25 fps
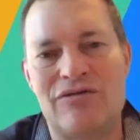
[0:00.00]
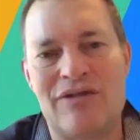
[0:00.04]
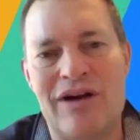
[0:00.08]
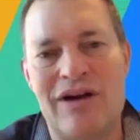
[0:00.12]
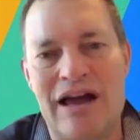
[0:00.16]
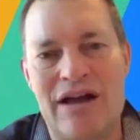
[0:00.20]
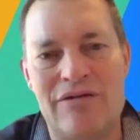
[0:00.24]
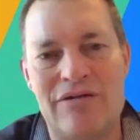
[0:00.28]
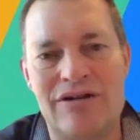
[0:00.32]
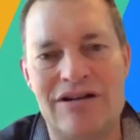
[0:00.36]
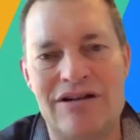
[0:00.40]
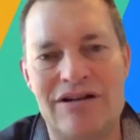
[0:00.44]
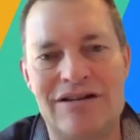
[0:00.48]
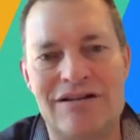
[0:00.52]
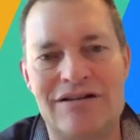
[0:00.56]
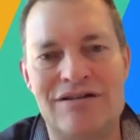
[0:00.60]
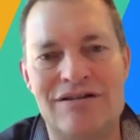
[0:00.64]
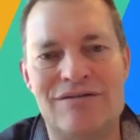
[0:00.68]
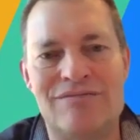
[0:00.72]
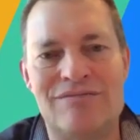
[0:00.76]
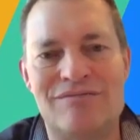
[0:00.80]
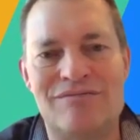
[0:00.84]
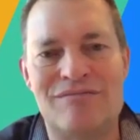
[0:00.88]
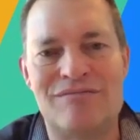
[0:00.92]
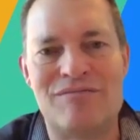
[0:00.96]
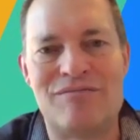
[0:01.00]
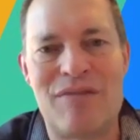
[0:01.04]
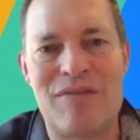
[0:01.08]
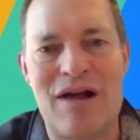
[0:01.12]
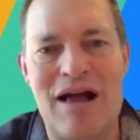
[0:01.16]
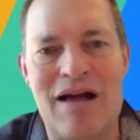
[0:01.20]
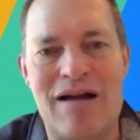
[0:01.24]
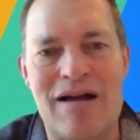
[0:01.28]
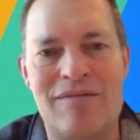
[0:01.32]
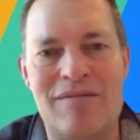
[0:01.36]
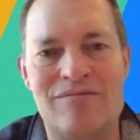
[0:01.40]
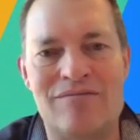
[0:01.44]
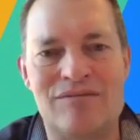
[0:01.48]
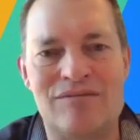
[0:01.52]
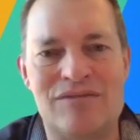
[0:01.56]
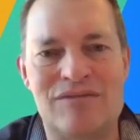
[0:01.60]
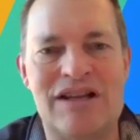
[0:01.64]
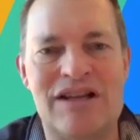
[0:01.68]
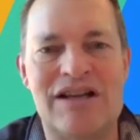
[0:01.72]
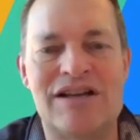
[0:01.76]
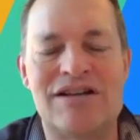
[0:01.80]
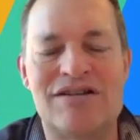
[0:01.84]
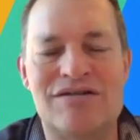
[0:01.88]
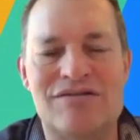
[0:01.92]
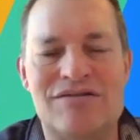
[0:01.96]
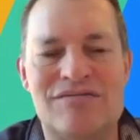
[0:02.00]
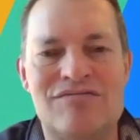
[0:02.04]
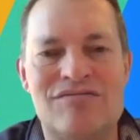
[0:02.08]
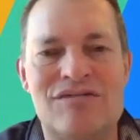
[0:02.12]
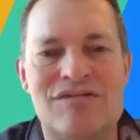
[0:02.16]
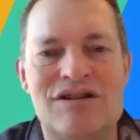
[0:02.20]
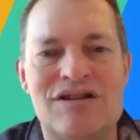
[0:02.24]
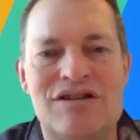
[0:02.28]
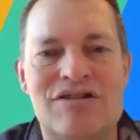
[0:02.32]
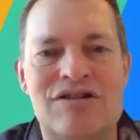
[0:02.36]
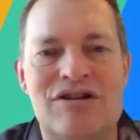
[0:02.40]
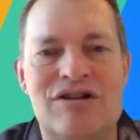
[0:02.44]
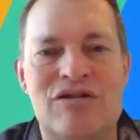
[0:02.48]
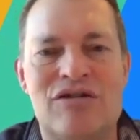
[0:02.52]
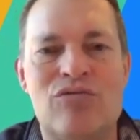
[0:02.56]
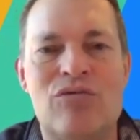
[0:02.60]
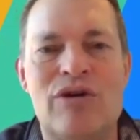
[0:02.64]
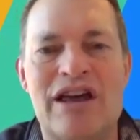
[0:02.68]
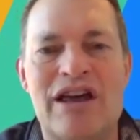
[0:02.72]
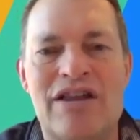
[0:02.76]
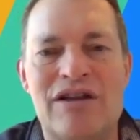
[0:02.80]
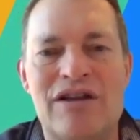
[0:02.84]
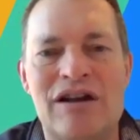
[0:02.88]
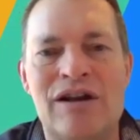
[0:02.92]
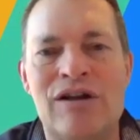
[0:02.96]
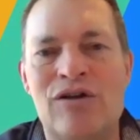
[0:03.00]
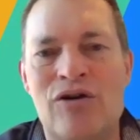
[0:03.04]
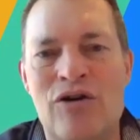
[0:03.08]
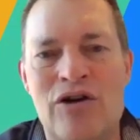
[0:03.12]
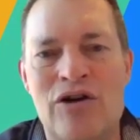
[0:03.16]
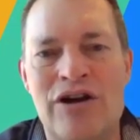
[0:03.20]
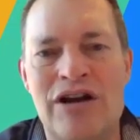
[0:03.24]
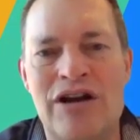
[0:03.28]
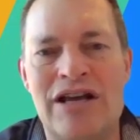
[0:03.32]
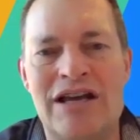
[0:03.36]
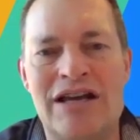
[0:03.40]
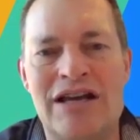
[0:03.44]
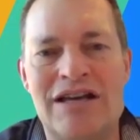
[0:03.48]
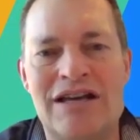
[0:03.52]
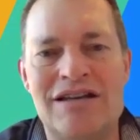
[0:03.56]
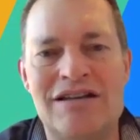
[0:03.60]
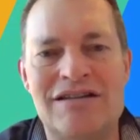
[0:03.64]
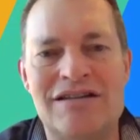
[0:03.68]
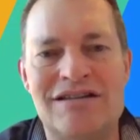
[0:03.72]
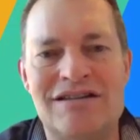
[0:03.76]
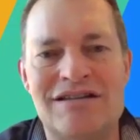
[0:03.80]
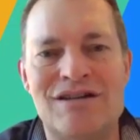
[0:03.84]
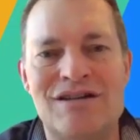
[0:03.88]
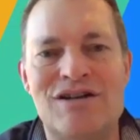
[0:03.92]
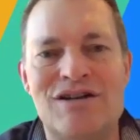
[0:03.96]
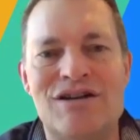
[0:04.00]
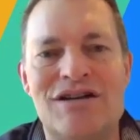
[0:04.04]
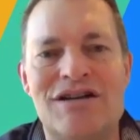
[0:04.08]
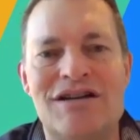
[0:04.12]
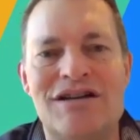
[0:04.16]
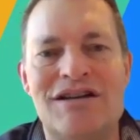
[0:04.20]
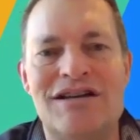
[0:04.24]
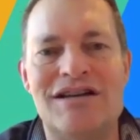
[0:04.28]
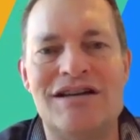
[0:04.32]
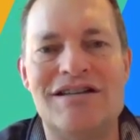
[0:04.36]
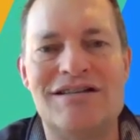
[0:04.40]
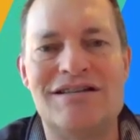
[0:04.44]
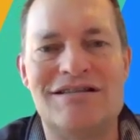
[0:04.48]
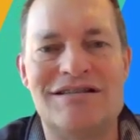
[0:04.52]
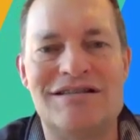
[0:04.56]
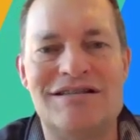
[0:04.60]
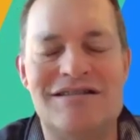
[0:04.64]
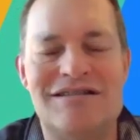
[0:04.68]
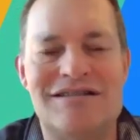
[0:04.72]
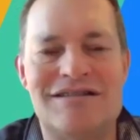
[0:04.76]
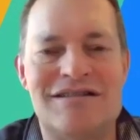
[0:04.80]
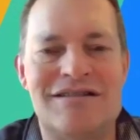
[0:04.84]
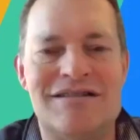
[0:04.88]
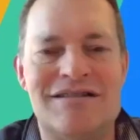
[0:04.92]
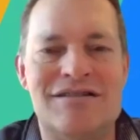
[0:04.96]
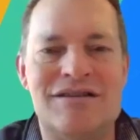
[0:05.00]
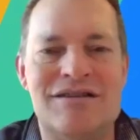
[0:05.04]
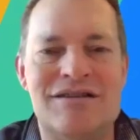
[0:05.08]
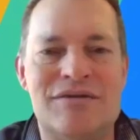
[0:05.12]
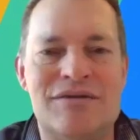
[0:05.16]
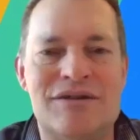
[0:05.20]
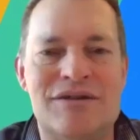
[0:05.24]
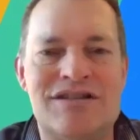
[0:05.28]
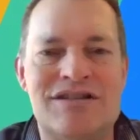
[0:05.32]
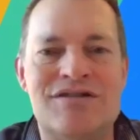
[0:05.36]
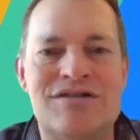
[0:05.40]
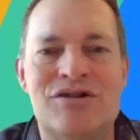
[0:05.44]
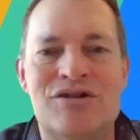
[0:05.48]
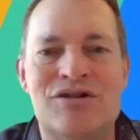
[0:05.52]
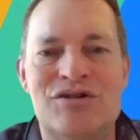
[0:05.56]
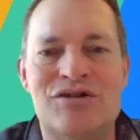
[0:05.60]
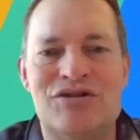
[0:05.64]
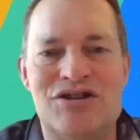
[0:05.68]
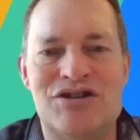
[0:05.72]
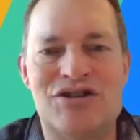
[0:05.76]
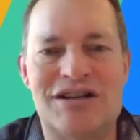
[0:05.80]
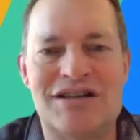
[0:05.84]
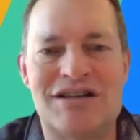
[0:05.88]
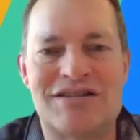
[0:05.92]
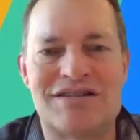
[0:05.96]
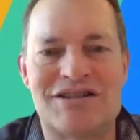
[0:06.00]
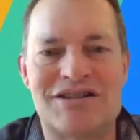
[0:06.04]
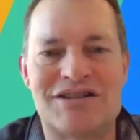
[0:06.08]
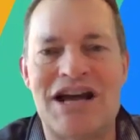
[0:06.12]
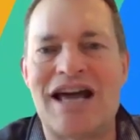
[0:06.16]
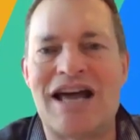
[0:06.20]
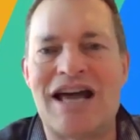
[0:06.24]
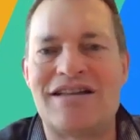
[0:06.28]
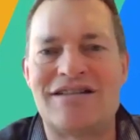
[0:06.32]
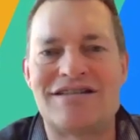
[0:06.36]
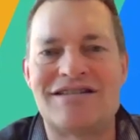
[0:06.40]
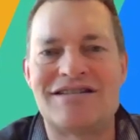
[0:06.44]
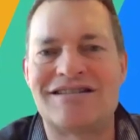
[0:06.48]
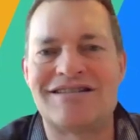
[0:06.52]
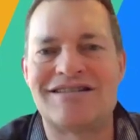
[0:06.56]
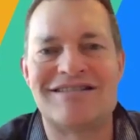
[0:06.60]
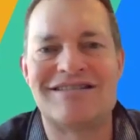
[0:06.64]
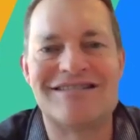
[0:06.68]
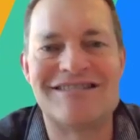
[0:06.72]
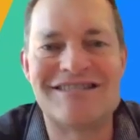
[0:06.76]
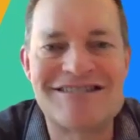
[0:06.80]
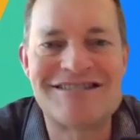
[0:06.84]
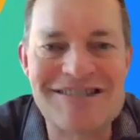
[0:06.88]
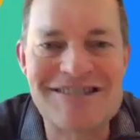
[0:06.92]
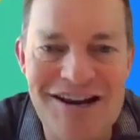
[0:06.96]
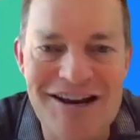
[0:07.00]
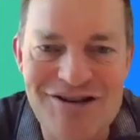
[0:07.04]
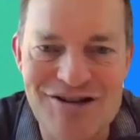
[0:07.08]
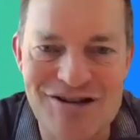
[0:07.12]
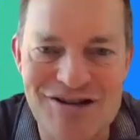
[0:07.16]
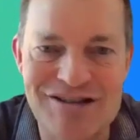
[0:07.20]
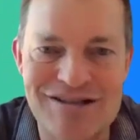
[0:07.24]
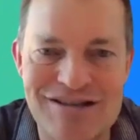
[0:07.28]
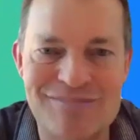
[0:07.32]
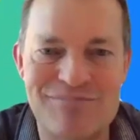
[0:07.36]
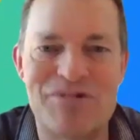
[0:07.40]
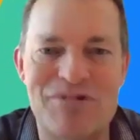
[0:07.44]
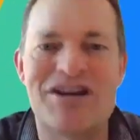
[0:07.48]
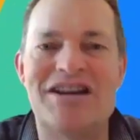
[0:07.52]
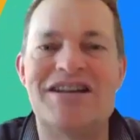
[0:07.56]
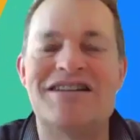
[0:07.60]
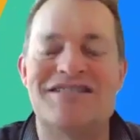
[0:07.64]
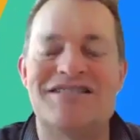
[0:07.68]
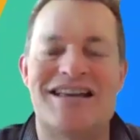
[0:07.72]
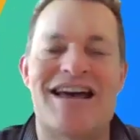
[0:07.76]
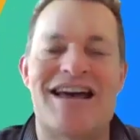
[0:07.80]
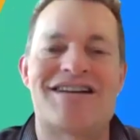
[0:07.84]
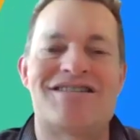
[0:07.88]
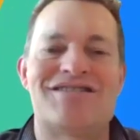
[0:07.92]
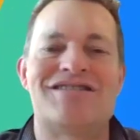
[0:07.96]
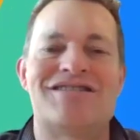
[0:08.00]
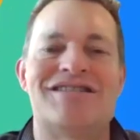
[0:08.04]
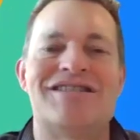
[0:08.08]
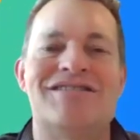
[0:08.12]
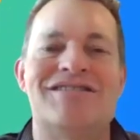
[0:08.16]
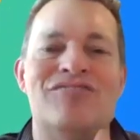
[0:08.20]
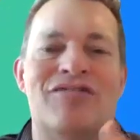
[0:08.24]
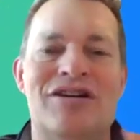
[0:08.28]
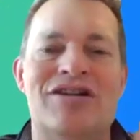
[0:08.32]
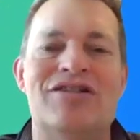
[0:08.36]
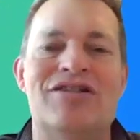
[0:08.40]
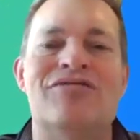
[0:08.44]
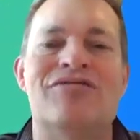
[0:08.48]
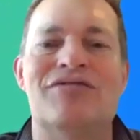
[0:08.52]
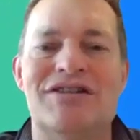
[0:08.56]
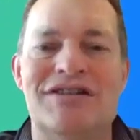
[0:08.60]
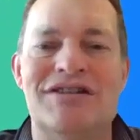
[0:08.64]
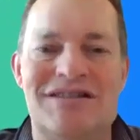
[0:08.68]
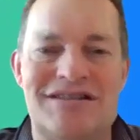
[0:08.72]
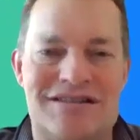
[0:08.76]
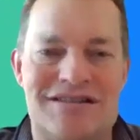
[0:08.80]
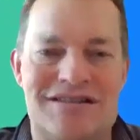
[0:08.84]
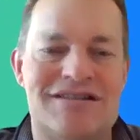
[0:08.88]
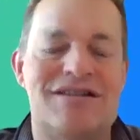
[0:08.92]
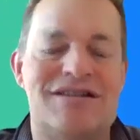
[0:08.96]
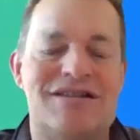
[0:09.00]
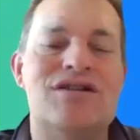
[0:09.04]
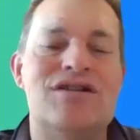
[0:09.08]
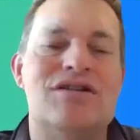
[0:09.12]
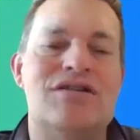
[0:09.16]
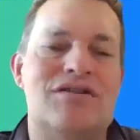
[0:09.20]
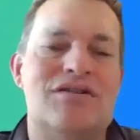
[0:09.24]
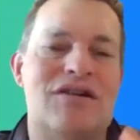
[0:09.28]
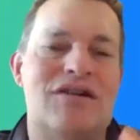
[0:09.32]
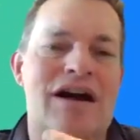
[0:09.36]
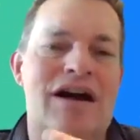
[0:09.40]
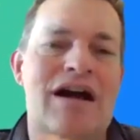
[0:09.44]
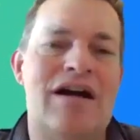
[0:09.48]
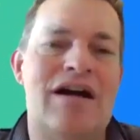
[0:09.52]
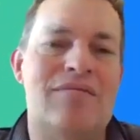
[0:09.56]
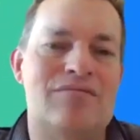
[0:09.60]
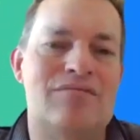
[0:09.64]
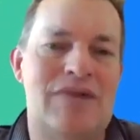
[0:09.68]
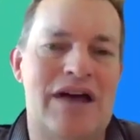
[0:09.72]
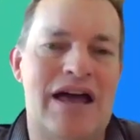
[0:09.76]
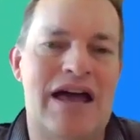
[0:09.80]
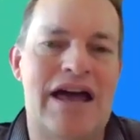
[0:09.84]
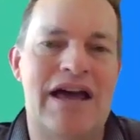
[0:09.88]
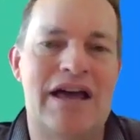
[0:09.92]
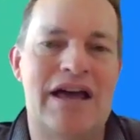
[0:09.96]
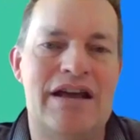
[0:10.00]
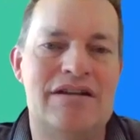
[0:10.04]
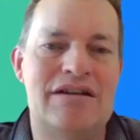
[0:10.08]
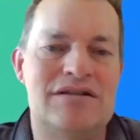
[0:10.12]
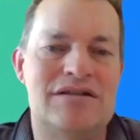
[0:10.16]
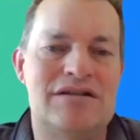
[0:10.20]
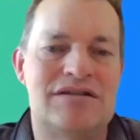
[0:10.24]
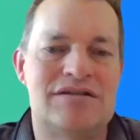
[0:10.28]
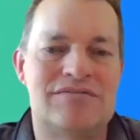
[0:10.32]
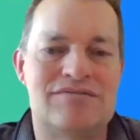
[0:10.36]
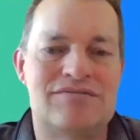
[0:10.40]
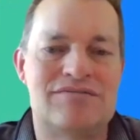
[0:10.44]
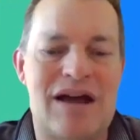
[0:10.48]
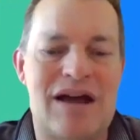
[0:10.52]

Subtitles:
grounded, that where the learning is, it's not just chats and discussions, but it's actually rigorous, and